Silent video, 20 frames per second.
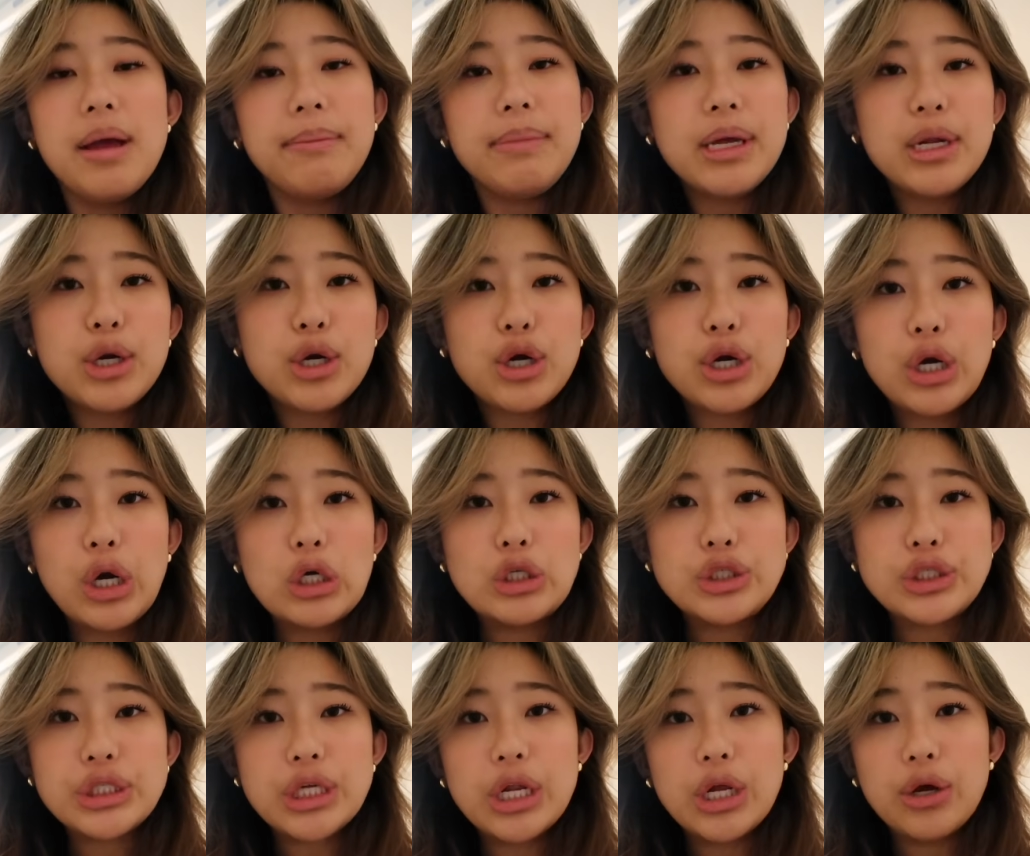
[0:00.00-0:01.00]
me and her are
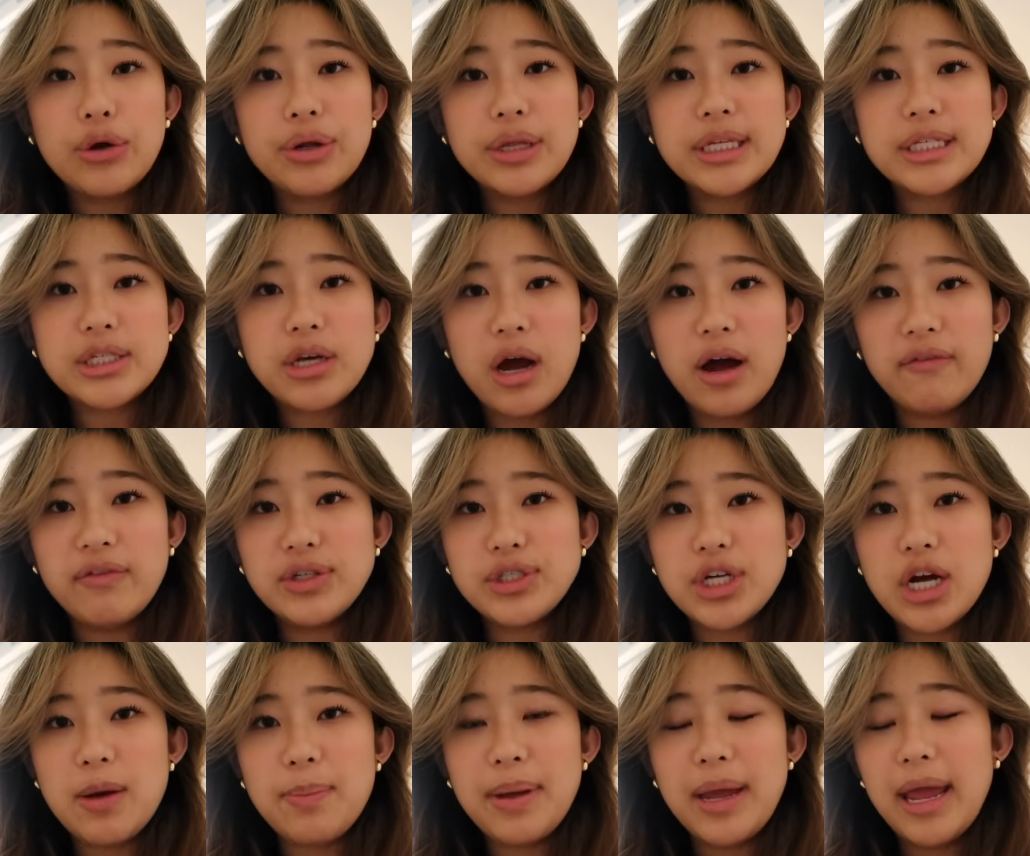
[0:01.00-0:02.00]
just gonna go to this coffee
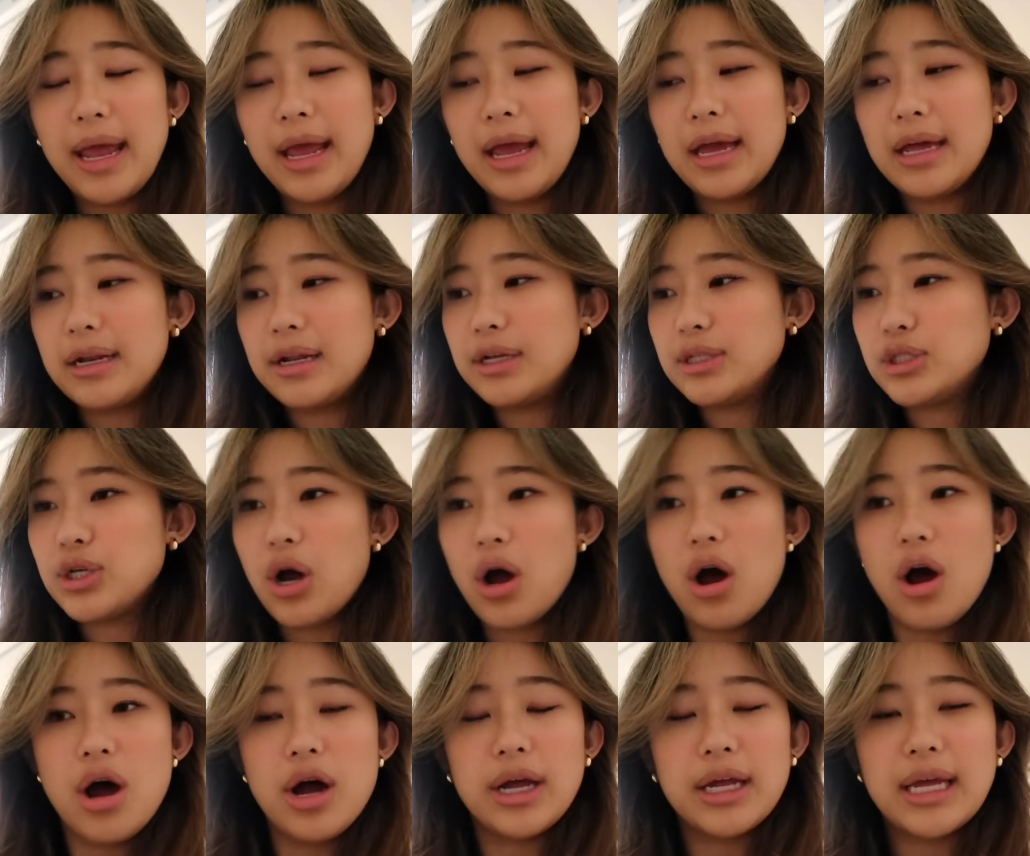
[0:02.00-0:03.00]
shop and
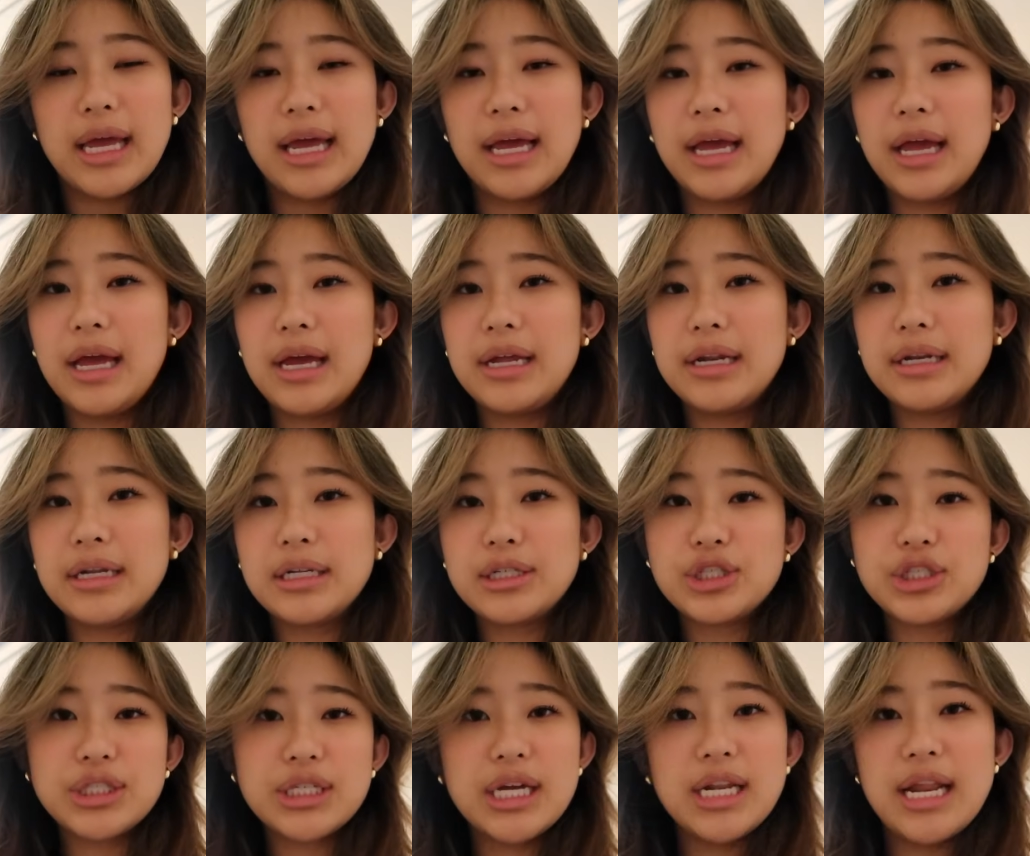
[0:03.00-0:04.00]
talk and
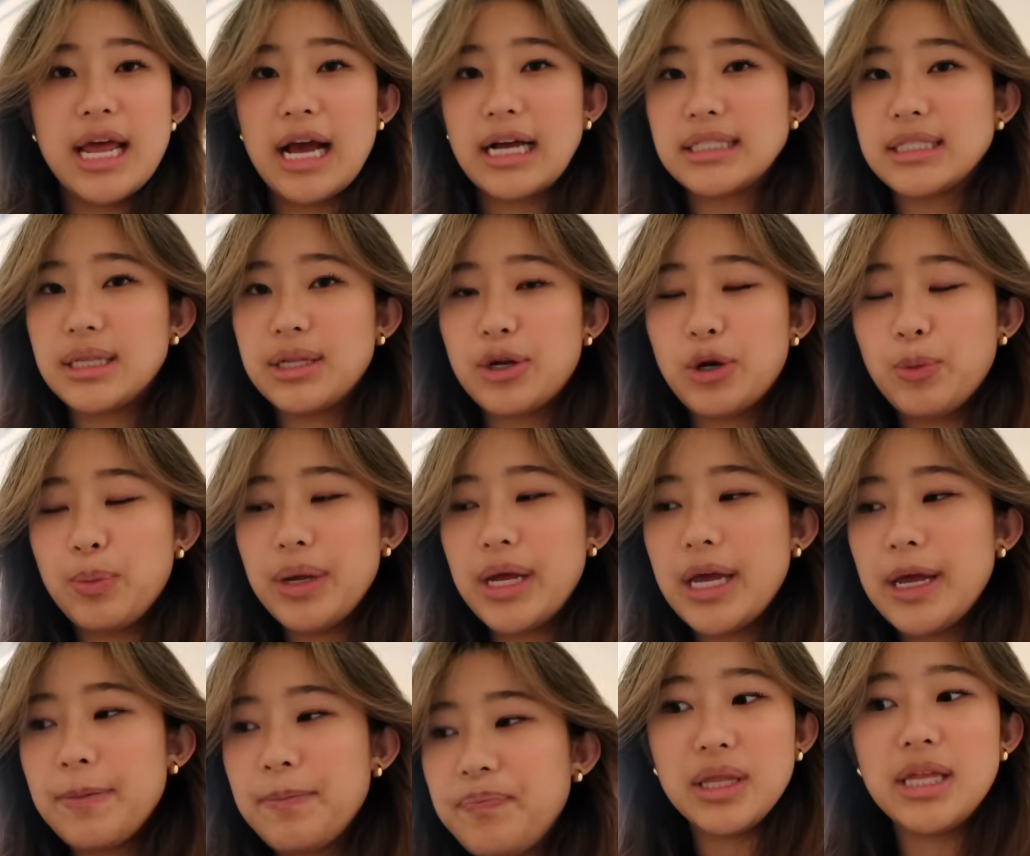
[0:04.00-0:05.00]
just connect a little
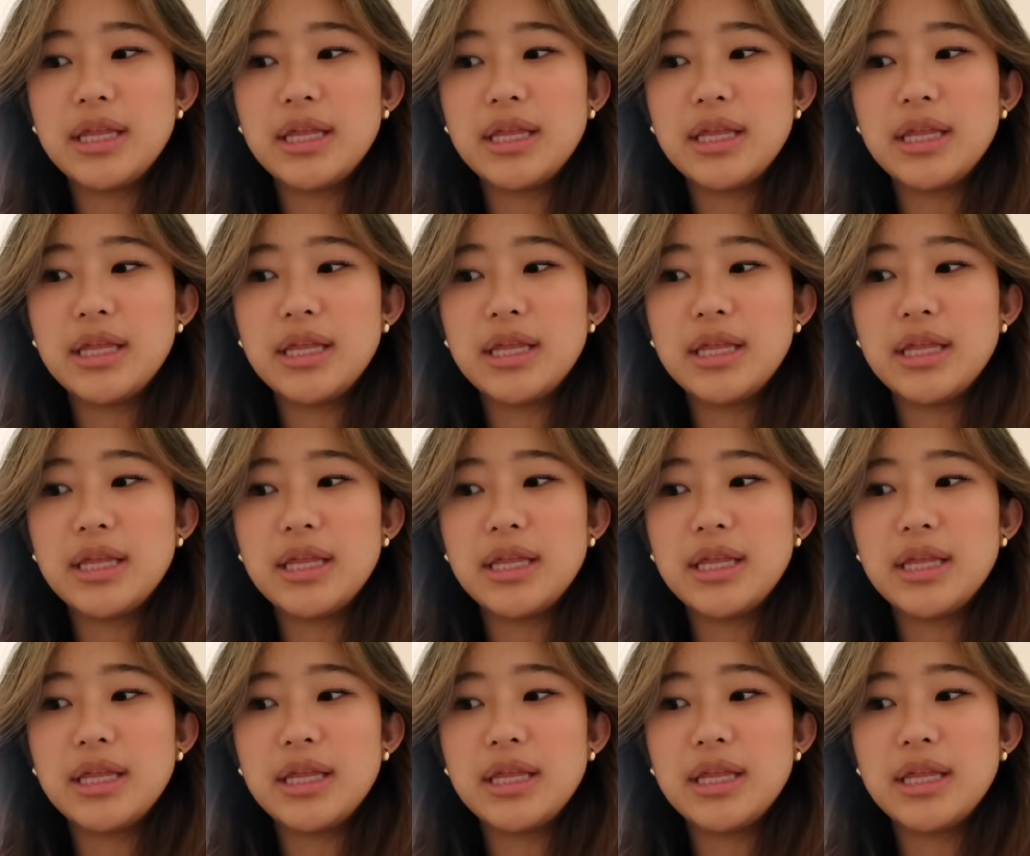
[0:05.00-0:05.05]
bit.